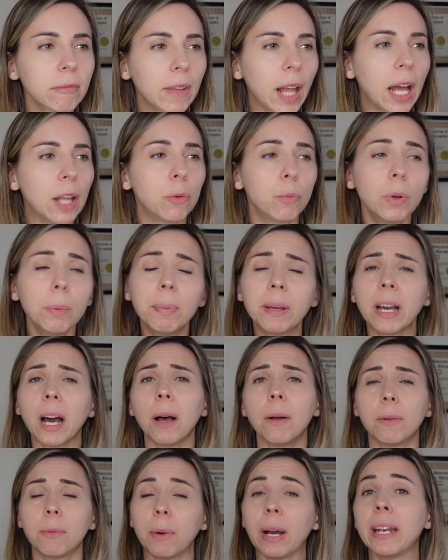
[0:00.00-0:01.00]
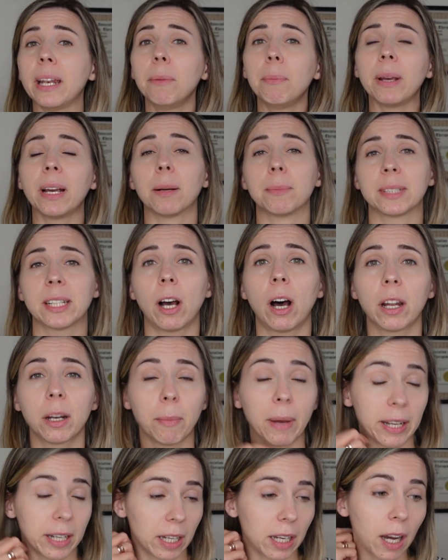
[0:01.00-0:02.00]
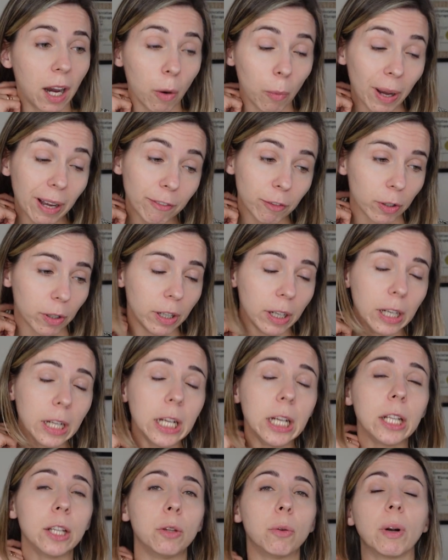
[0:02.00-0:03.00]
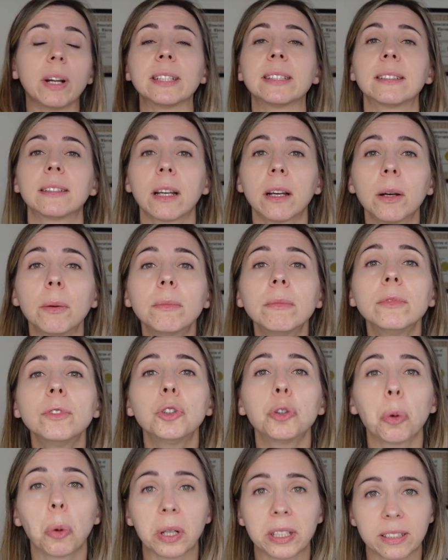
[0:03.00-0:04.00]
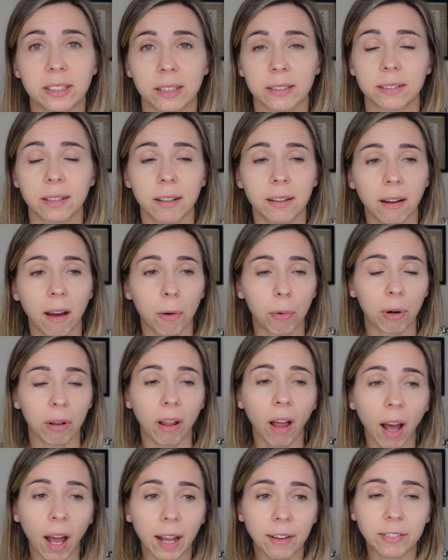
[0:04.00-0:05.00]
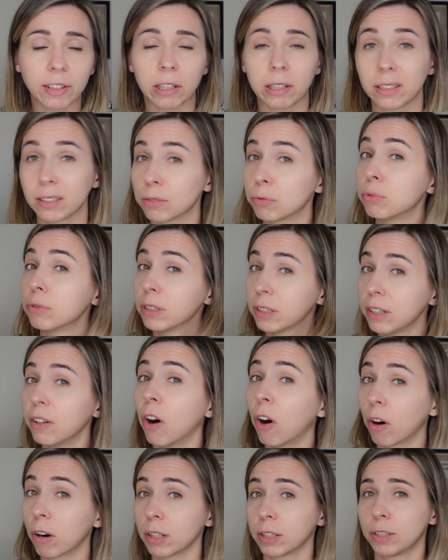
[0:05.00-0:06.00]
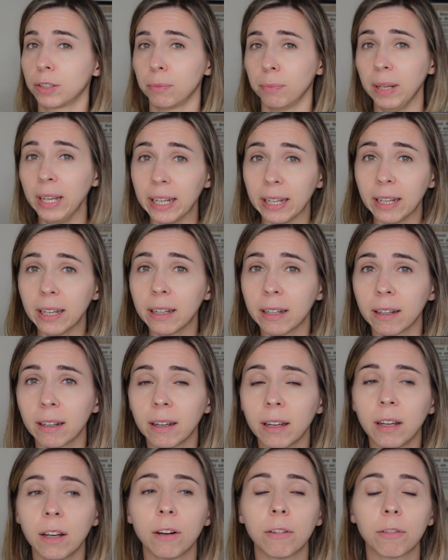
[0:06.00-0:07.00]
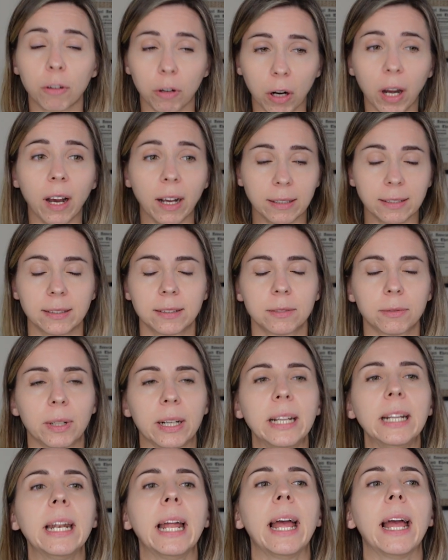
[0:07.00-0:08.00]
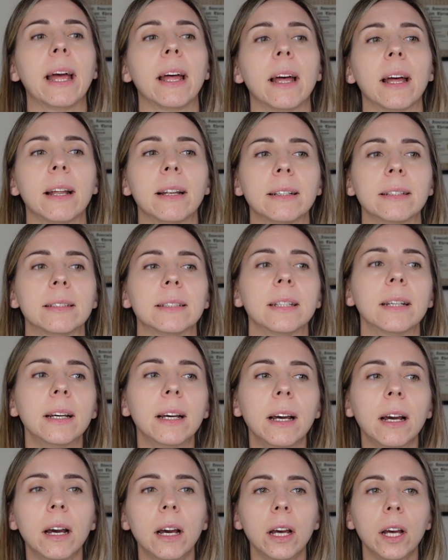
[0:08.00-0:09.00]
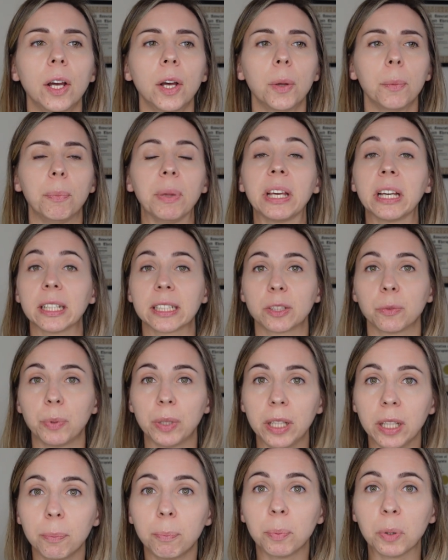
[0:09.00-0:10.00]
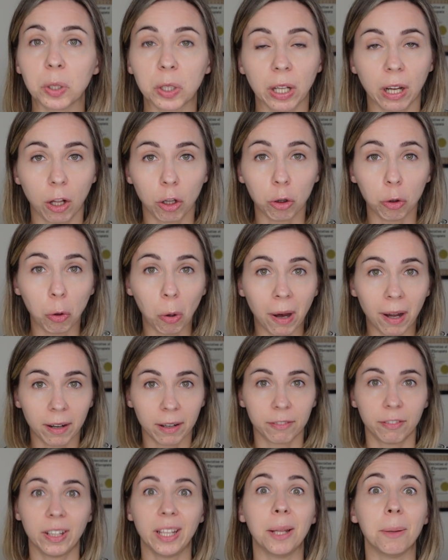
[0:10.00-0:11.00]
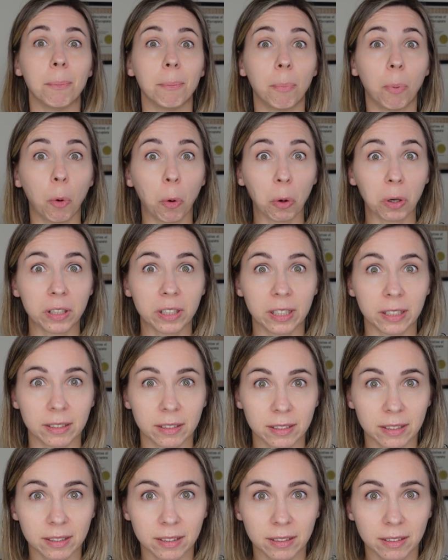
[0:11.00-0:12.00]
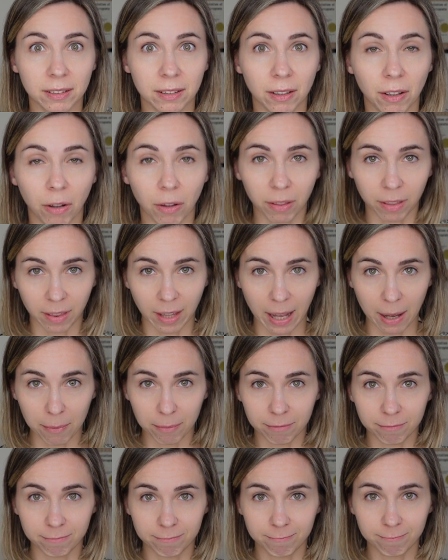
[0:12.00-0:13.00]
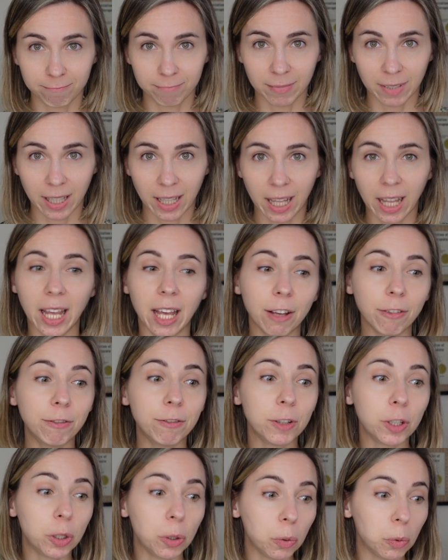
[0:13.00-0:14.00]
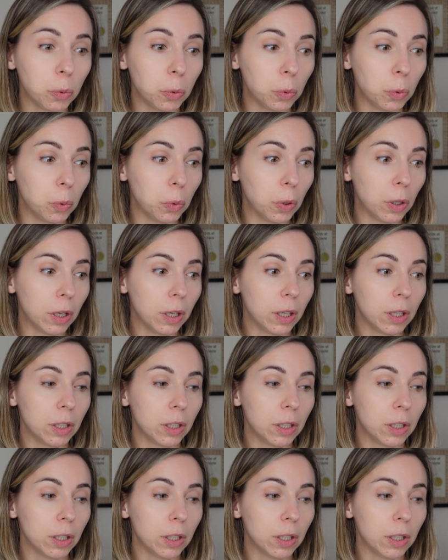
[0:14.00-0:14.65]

And we become, and it becomes automatic. However, there are some choices in our life that is really hard to make for us, right? And because we put a lot of importance on them. If you